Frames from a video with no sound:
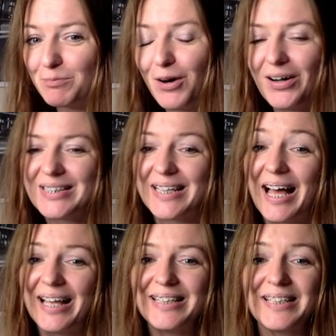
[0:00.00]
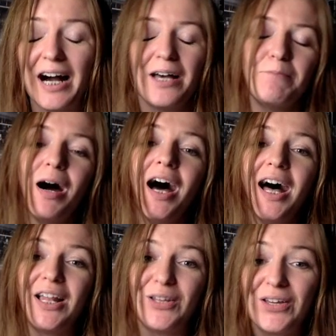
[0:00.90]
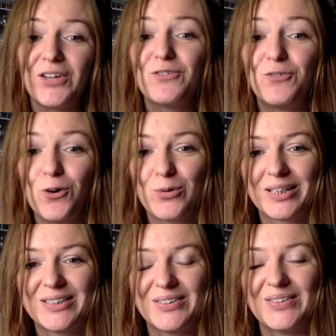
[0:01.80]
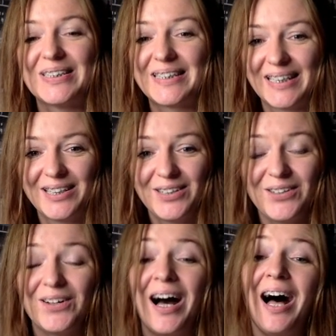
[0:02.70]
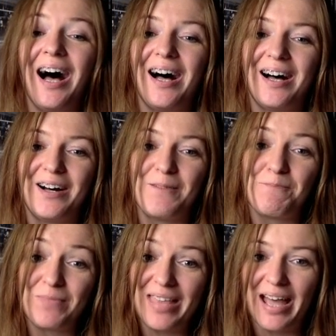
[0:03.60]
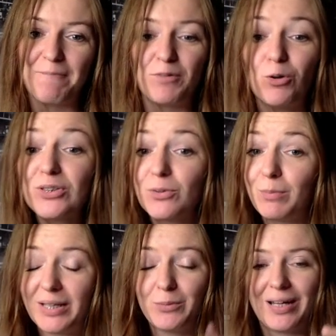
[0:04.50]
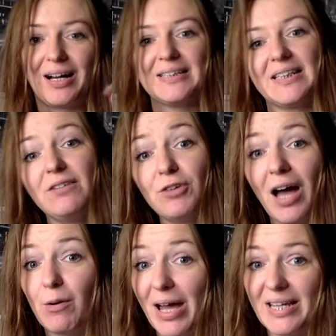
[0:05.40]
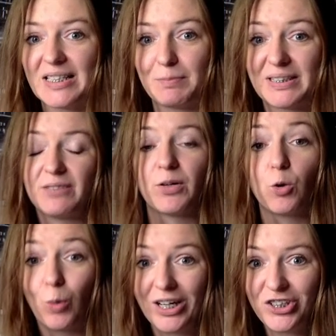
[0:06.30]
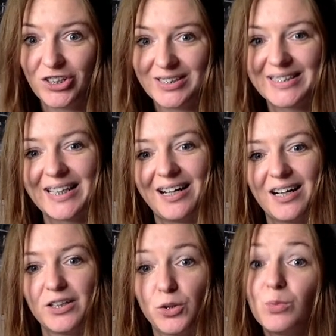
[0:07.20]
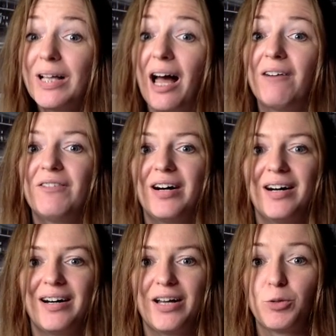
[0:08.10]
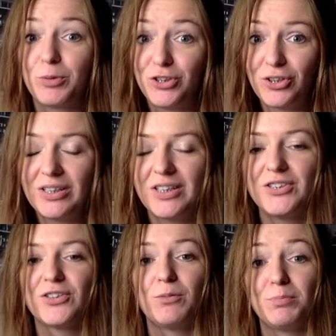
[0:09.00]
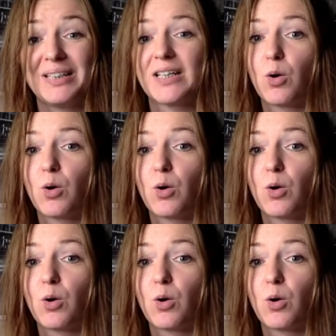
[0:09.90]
box, and I'm looking forward to seeing you there. Also, by the way, guys, if you have any specific questions, you will have an opportunity to complete a